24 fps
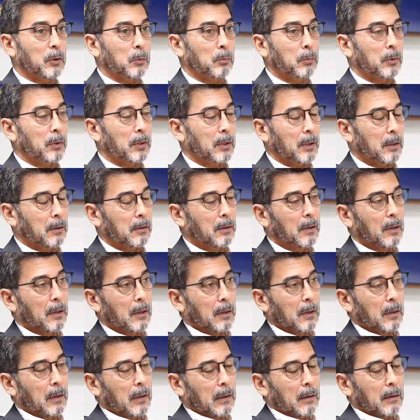You put a
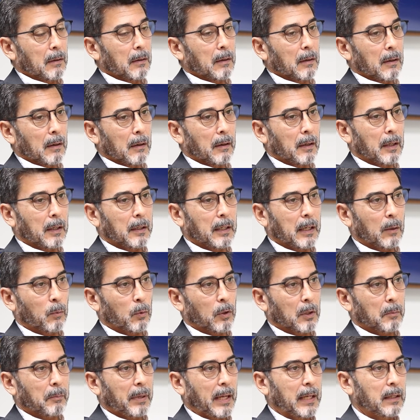uh, a
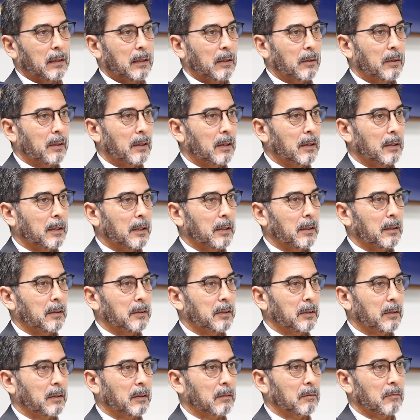network payload on it.
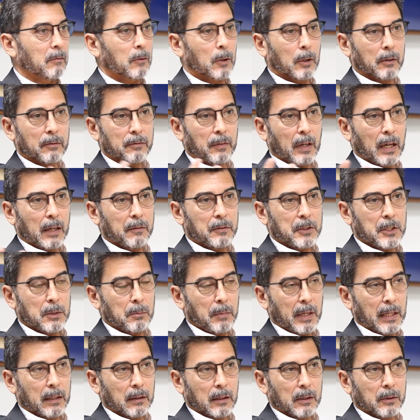You can run a
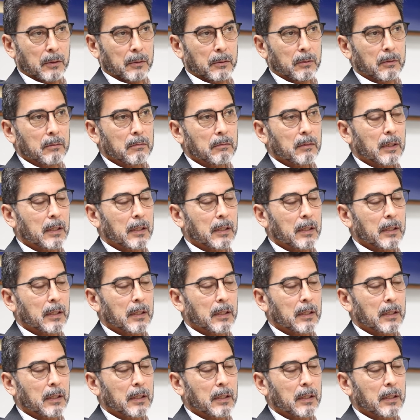5G payload.